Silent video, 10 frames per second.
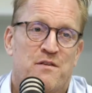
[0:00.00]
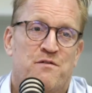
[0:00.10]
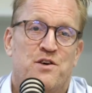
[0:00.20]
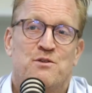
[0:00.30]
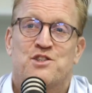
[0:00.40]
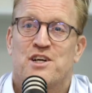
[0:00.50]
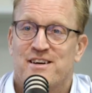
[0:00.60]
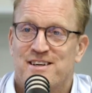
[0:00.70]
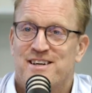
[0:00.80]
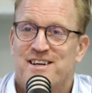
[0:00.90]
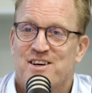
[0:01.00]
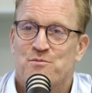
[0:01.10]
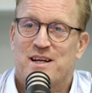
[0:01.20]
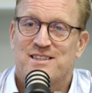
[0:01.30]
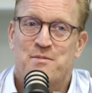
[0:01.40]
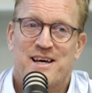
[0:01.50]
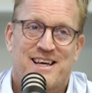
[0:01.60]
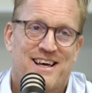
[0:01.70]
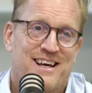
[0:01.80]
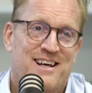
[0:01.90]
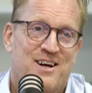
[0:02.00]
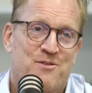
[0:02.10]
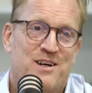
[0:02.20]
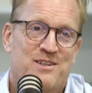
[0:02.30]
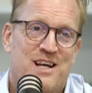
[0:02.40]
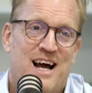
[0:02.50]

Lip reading: the future of placemaking?